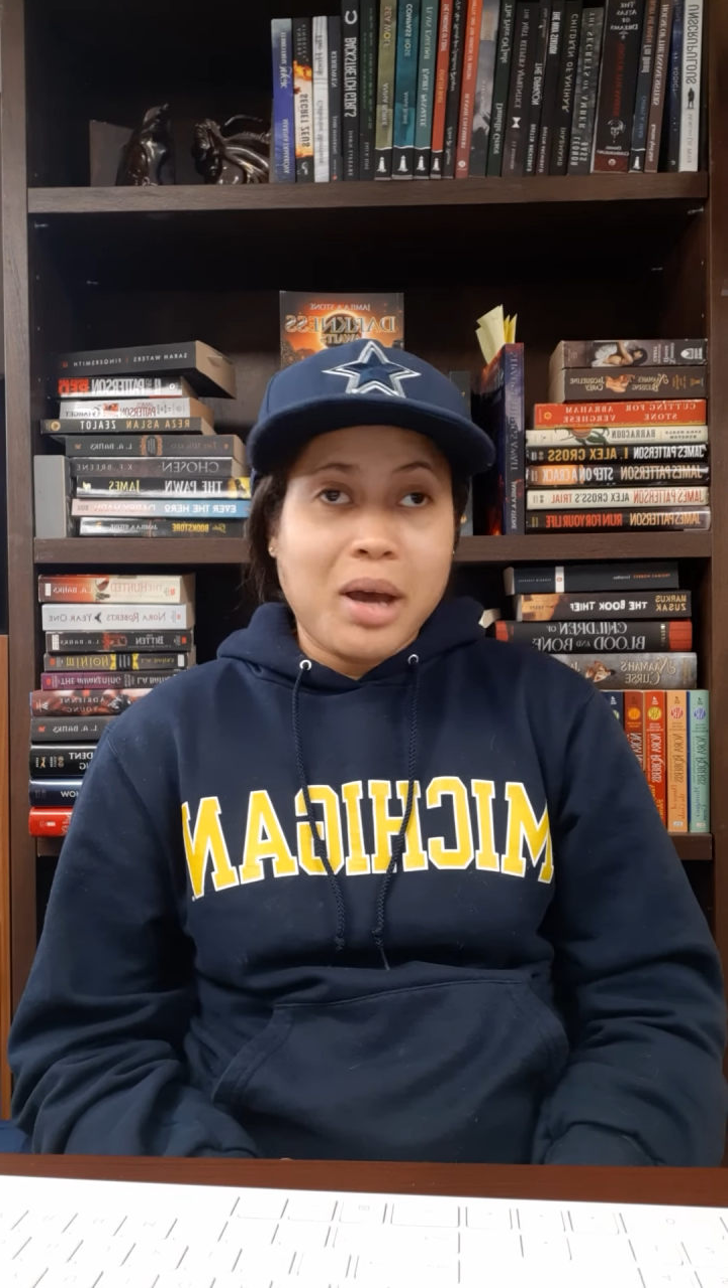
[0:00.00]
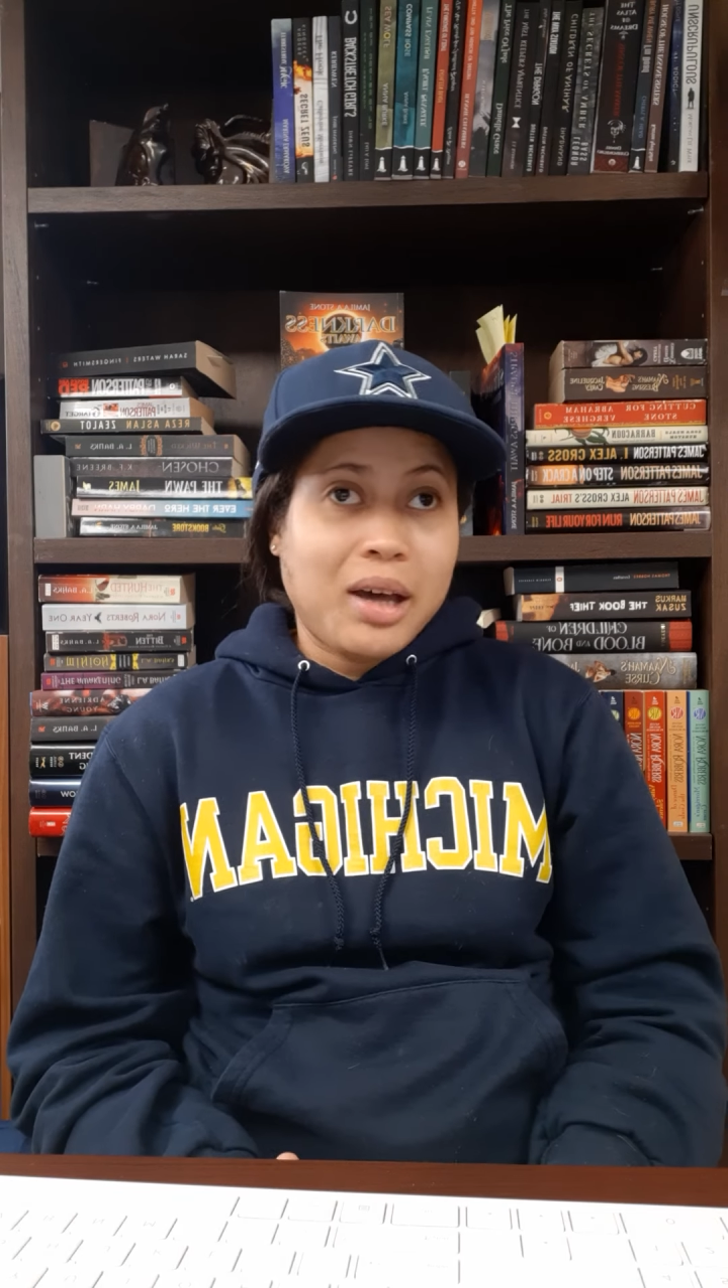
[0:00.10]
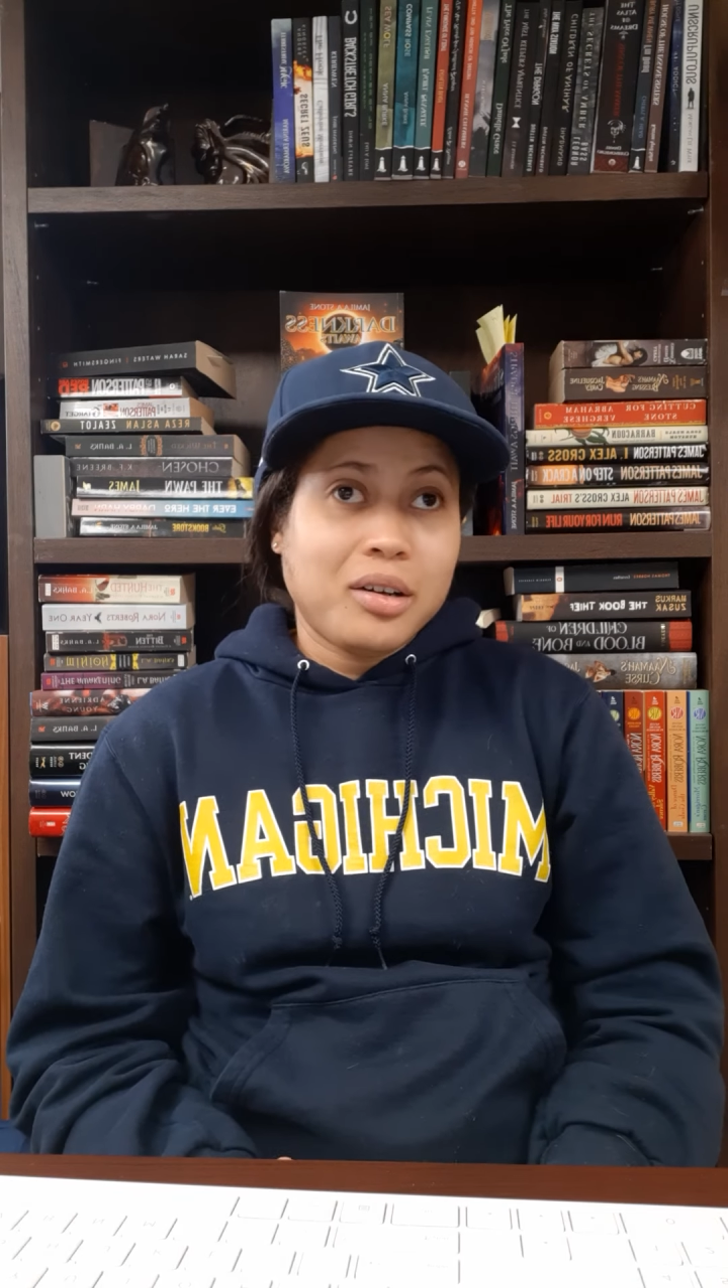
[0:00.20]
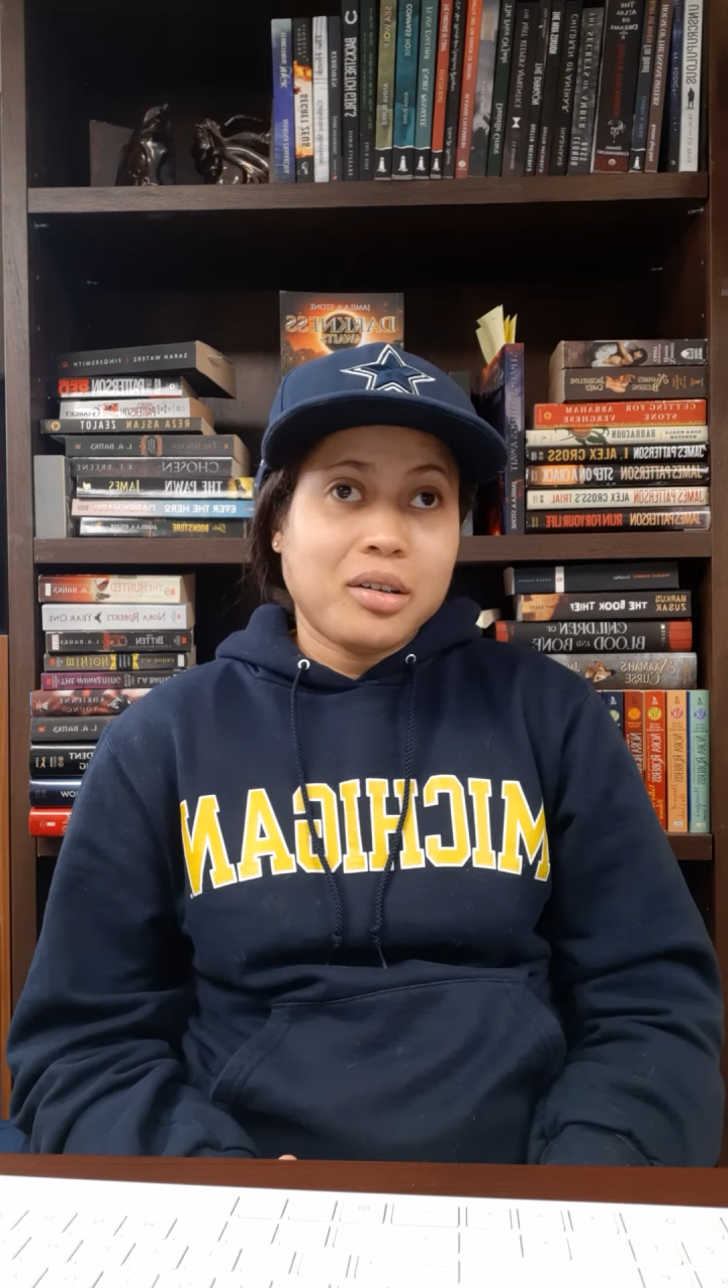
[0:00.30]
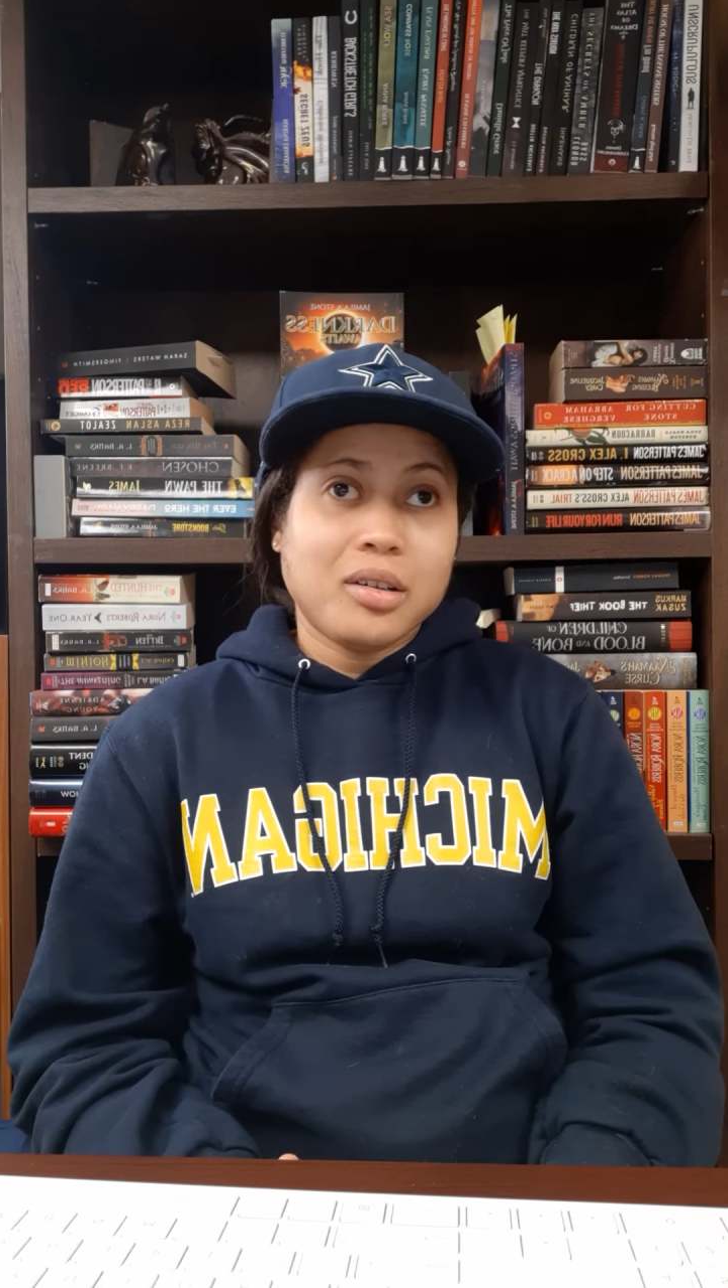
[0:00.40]

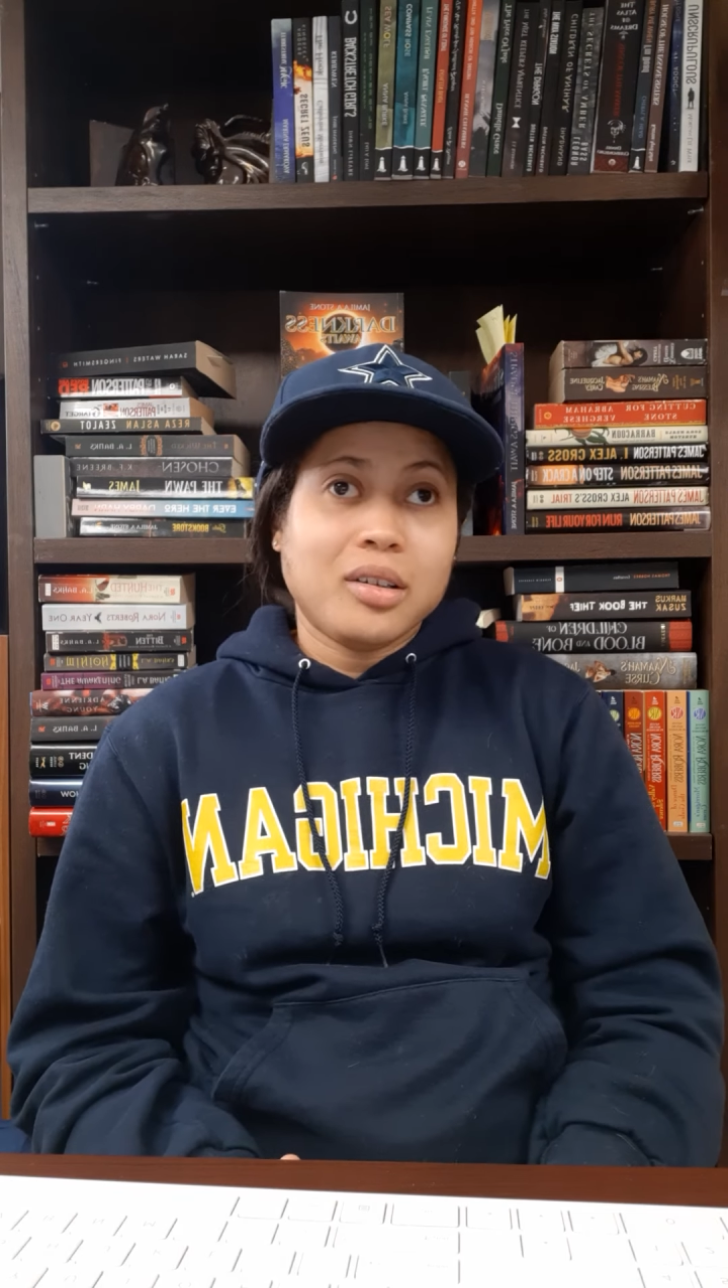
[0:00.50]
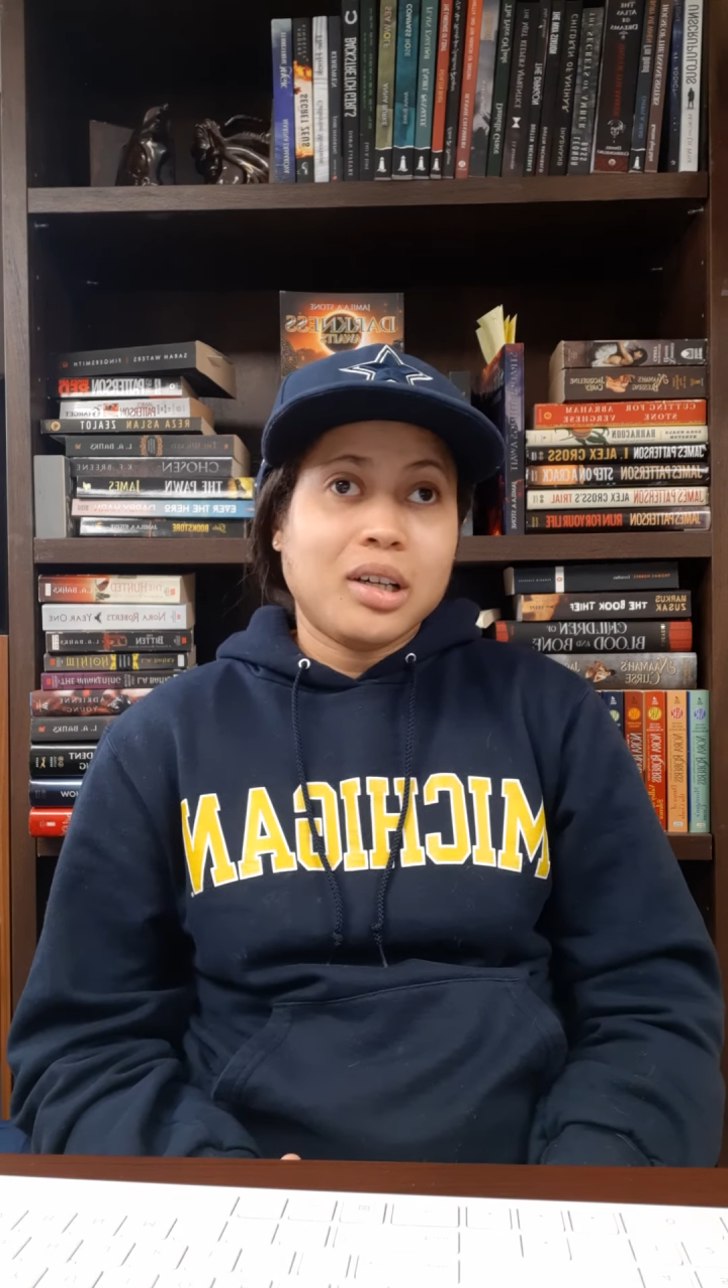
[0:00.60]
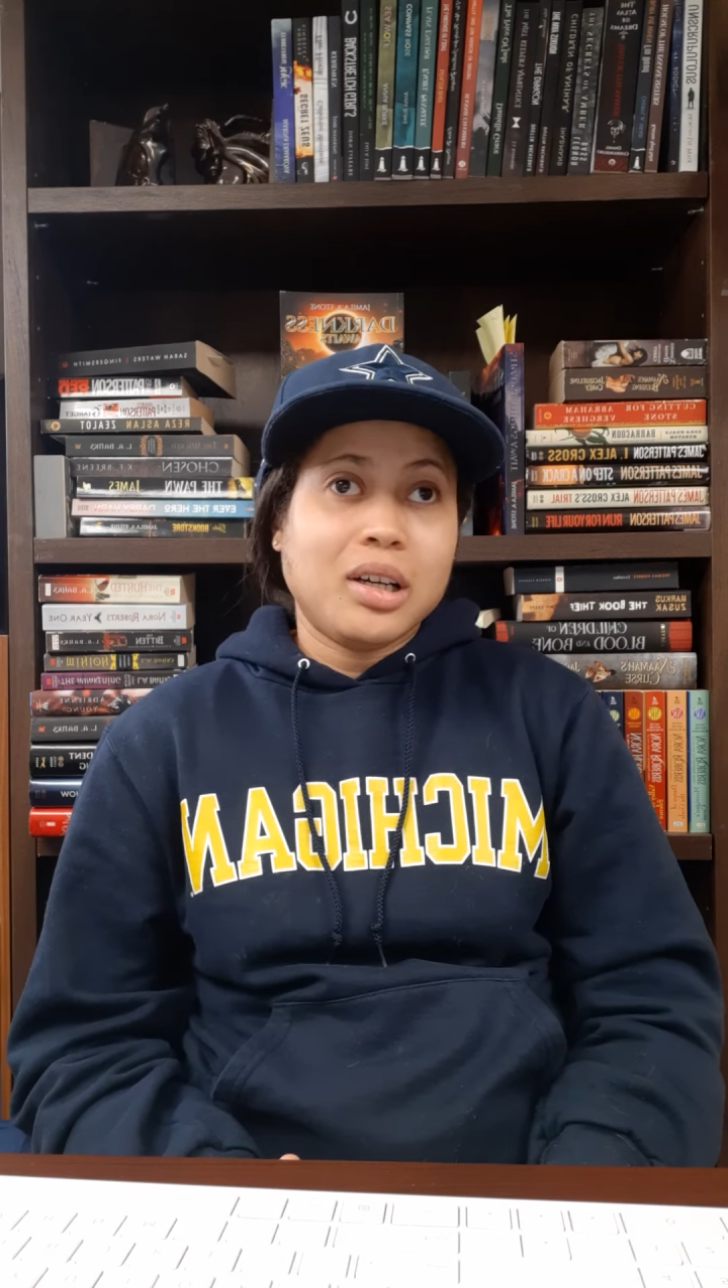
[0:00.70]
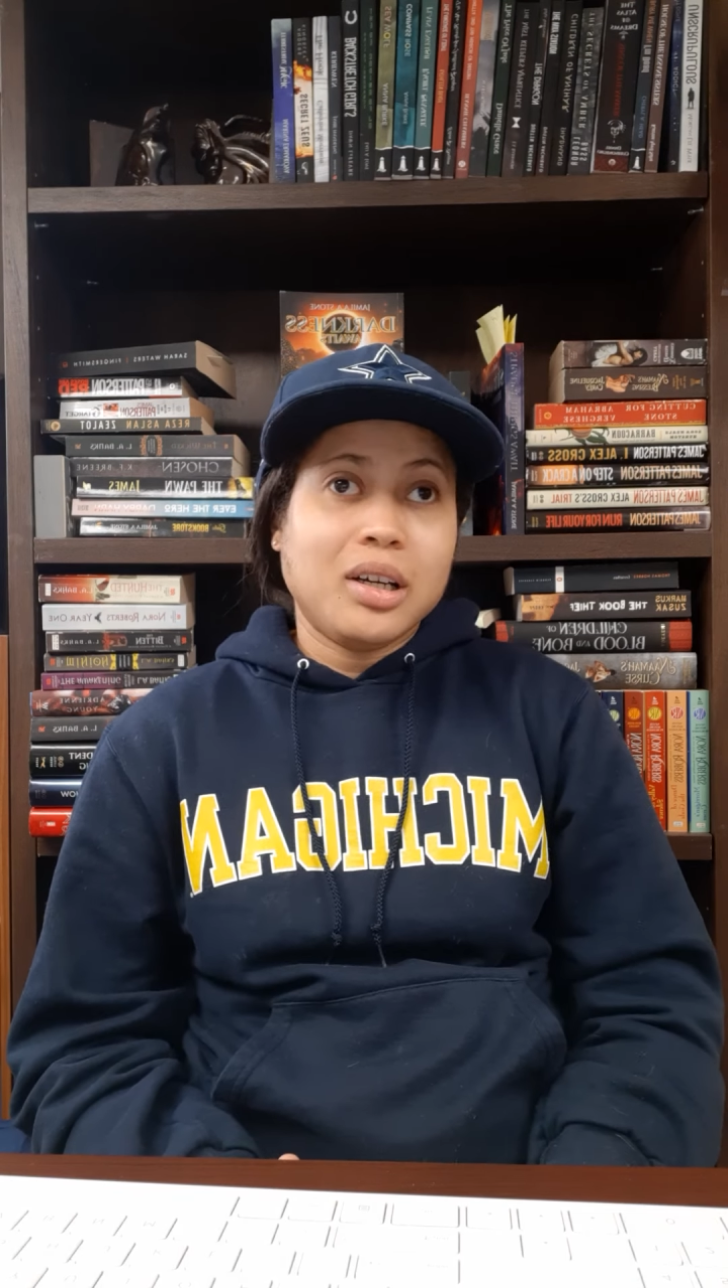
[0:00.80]
matter